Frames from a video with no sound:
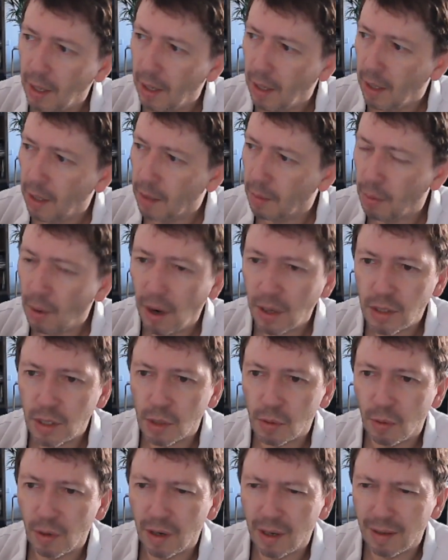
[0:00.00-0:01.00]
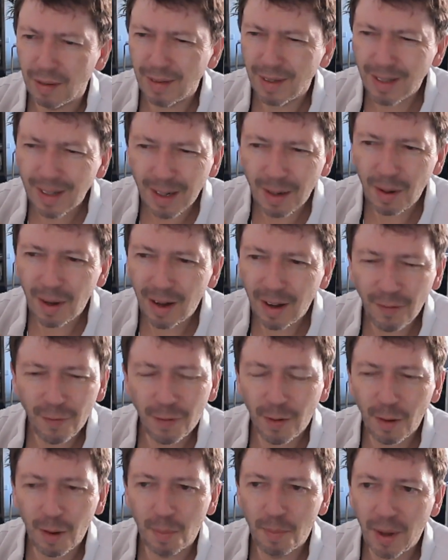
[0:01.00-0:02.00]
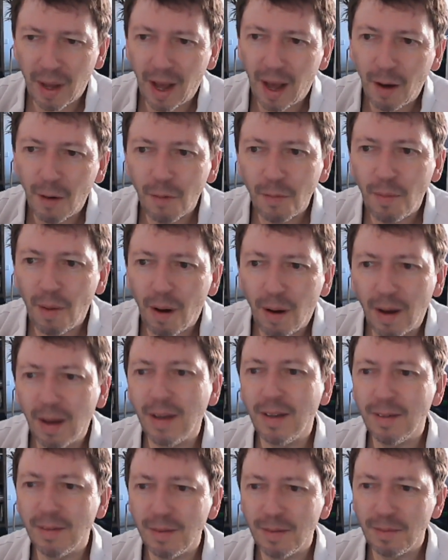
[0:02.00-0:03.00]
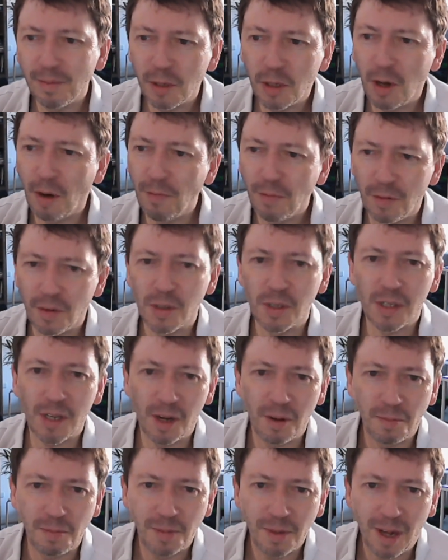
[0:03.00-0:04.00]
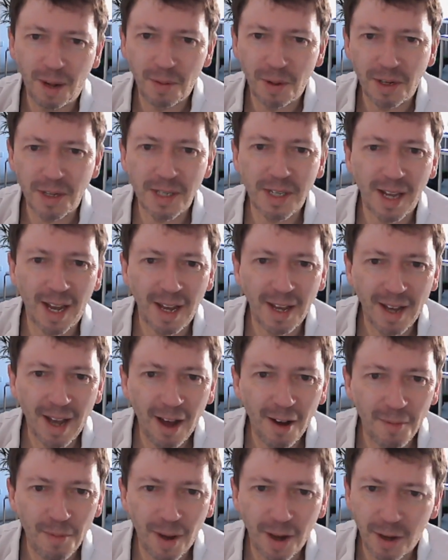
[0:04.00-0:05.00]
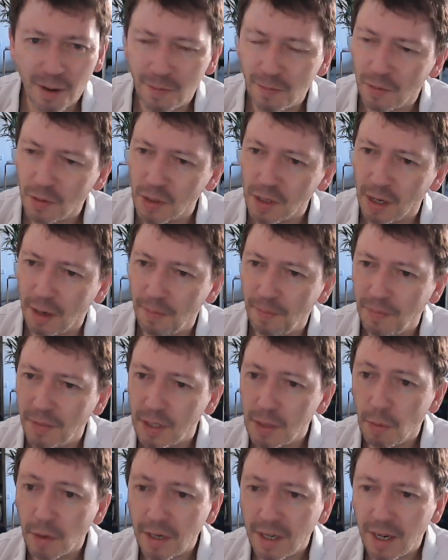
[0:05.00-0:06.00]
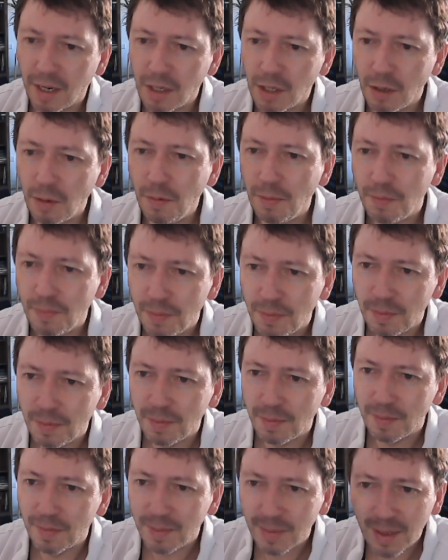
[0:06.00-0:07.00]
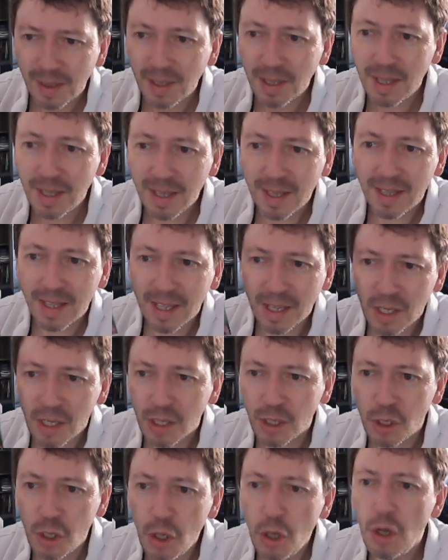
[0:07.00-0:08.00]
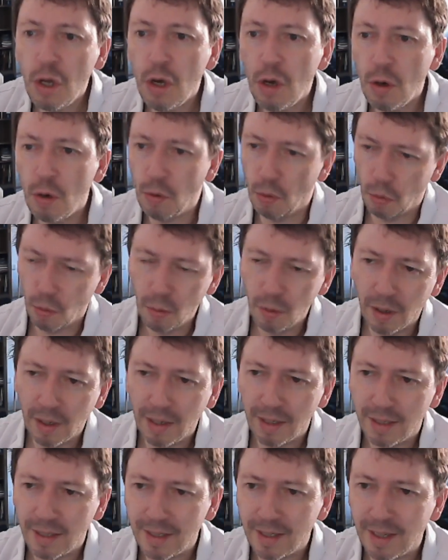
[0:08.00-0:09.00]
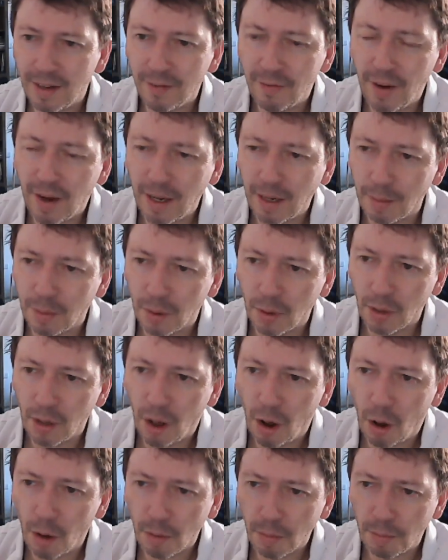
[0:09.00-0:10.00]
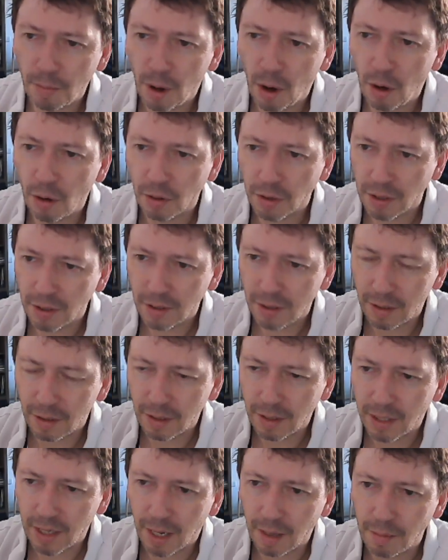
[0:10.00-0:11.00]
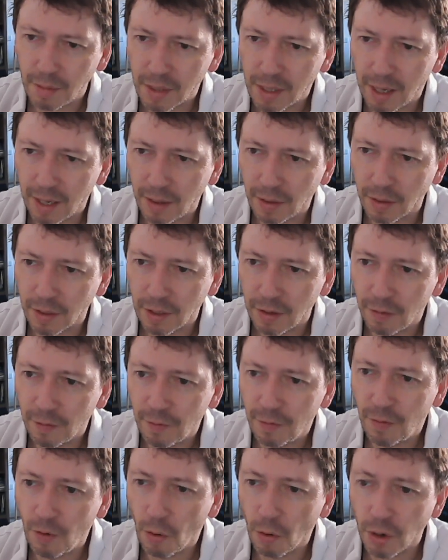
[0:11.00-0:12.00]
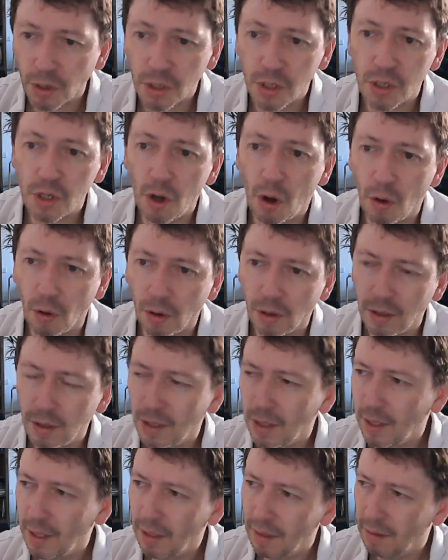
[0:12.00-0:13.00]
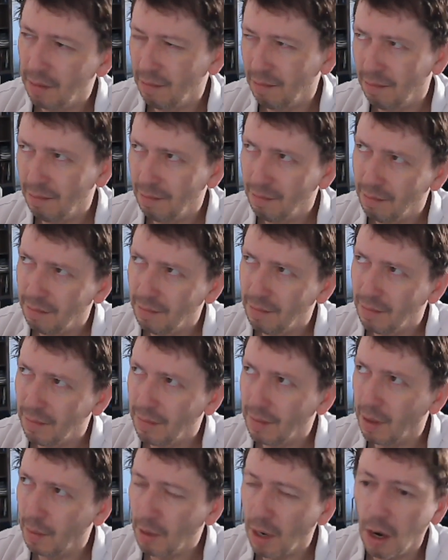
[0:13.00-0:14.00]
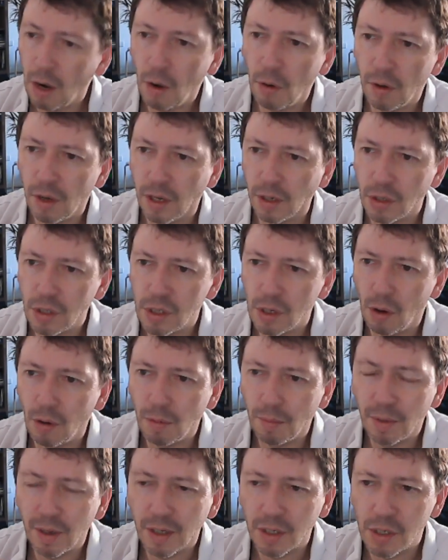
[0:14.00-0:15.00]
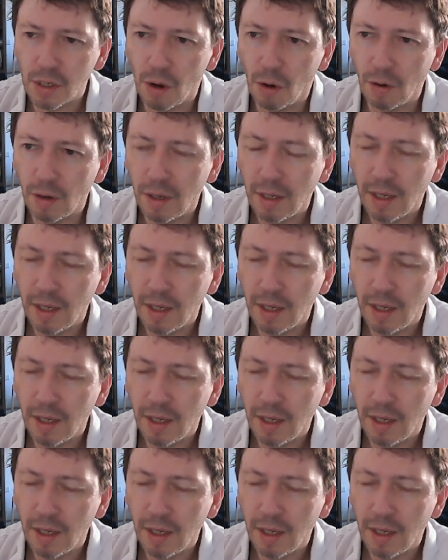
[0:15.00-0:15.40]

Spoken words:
The prices were, I felt a bit out of my comfort zone, I'm going to say. Out of my comfort zone. So what did I do? This is new, available on Pod, on DM's Guild, for a song. I mean, a longish song, but a song.